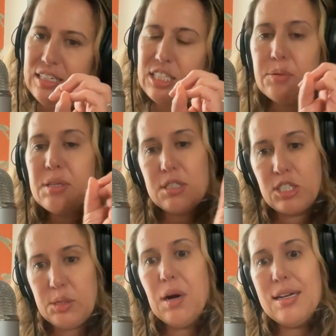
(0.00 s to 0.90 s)
She
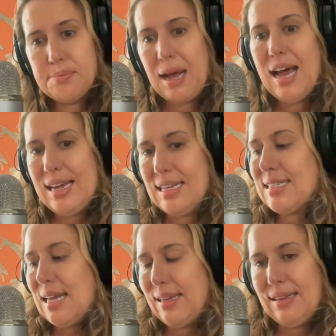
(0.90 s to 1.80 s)
was buying and
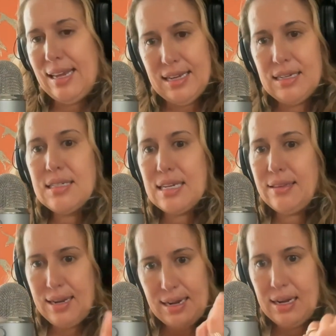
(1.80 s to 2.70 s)
selling land and
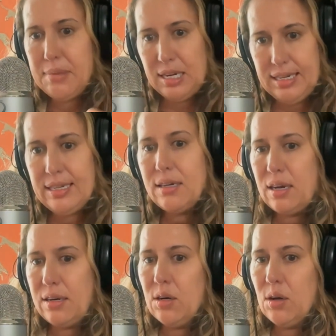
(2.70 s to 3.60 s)
lending money
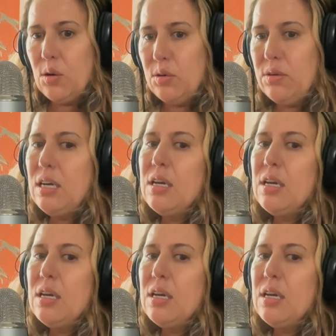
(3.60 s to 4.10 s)
on her own.